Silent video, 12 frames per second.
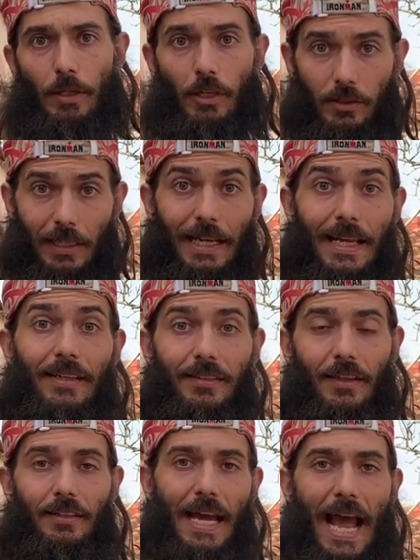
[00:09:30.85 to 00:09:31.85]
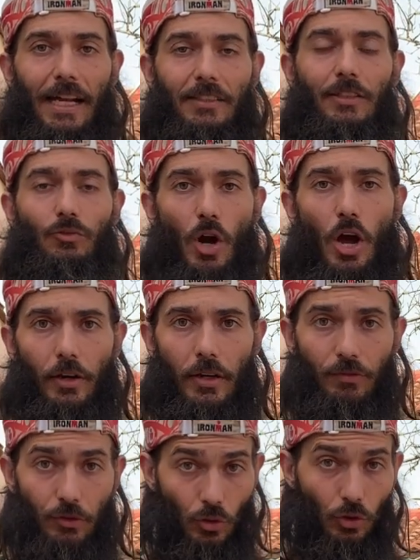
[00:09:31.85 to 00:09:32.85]
because it is a taxing run
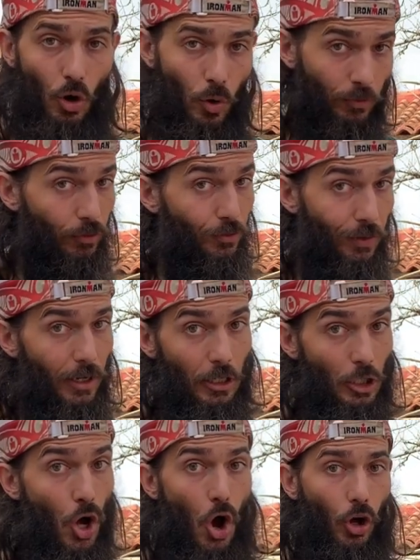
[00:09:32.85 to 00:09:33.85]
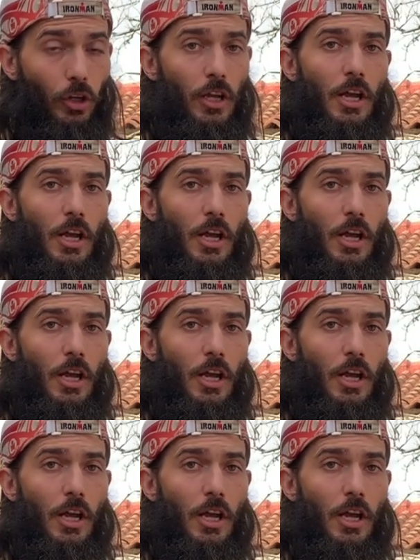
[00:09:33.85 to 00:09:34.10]
if you're going for very long.